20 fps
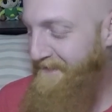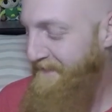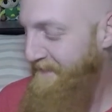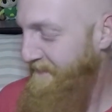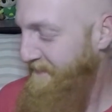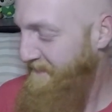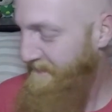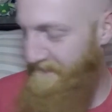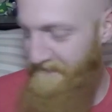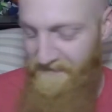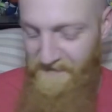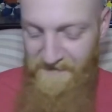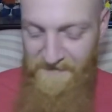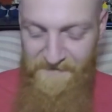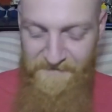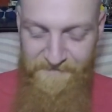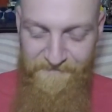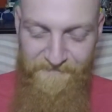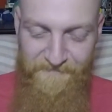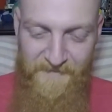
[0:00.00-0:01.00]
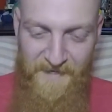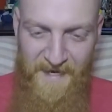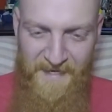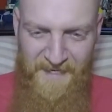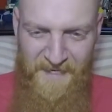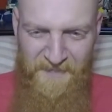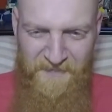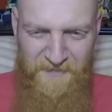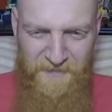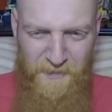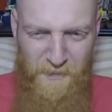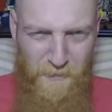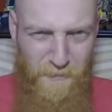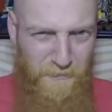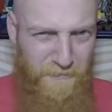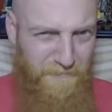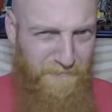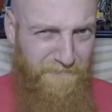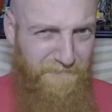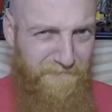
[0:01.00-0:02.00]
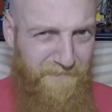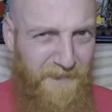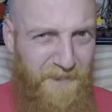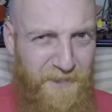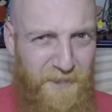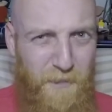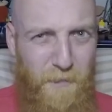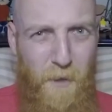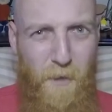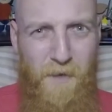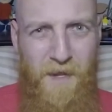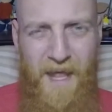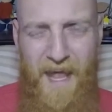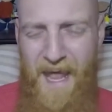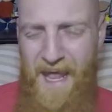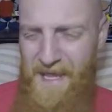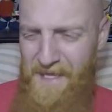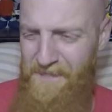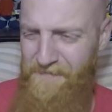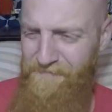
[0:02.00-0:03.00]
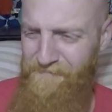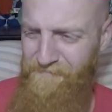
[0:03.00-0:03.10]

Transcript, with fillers: Oh, and it's so it's so okay.